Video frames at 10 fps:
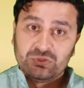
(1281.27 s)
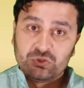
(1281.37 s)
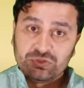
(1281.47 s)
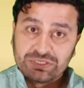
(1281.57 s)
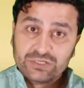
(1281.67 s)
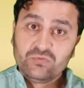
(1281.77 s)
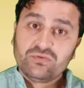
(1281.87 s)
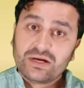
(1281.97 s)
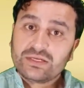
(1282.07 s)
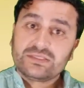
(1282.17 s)
should give
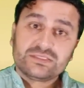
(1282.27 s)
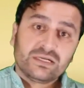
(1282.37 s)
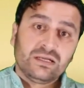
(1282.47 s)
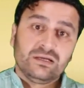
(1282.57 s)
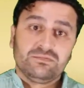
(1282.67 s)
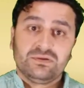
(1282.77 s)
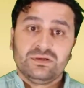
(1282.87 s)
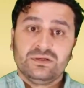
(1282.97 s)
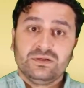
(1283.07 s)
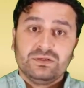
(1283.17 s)
financial help
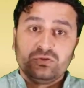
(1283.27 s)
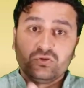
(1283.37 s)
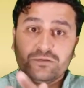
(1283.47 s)
to